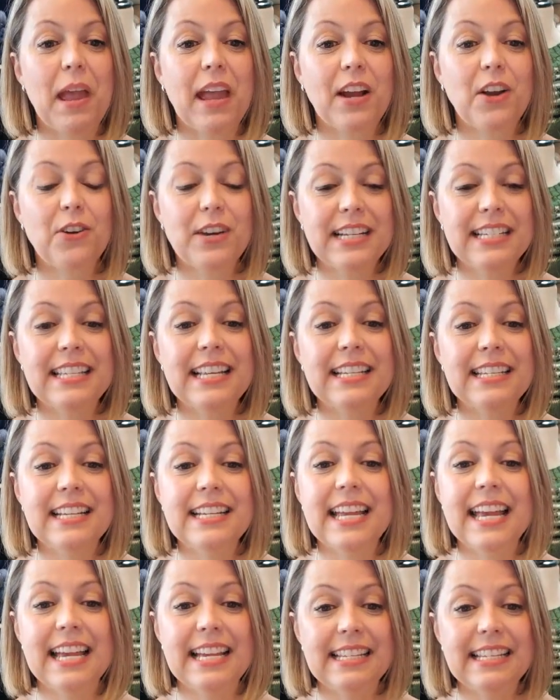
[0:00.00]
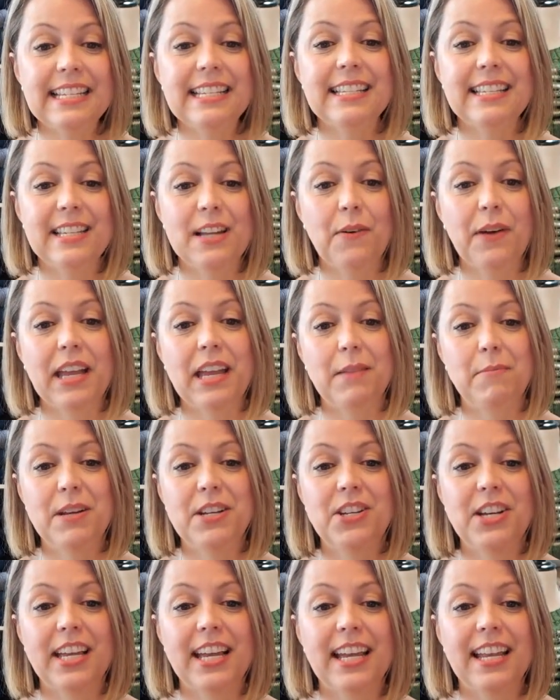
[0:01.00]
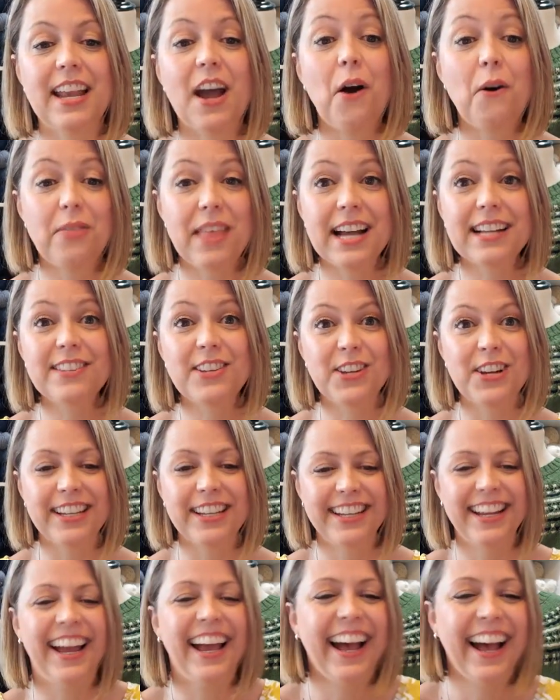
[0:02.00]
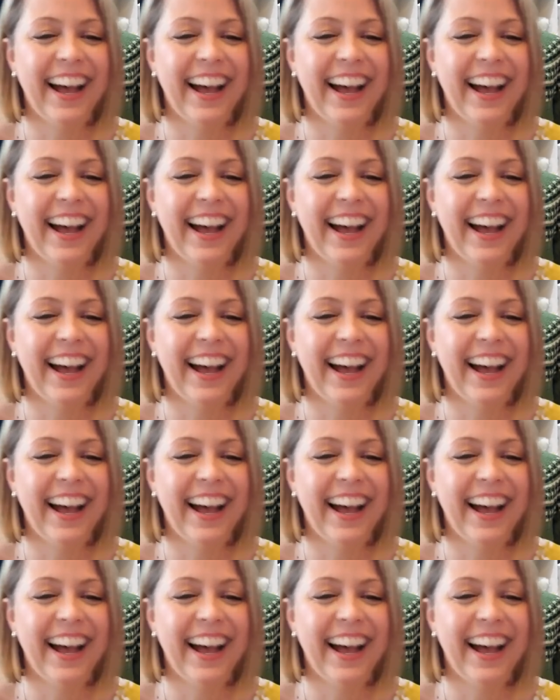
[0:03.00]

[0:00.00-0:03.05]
Chris says it isn't snowing in Michigan. Oh, that's good.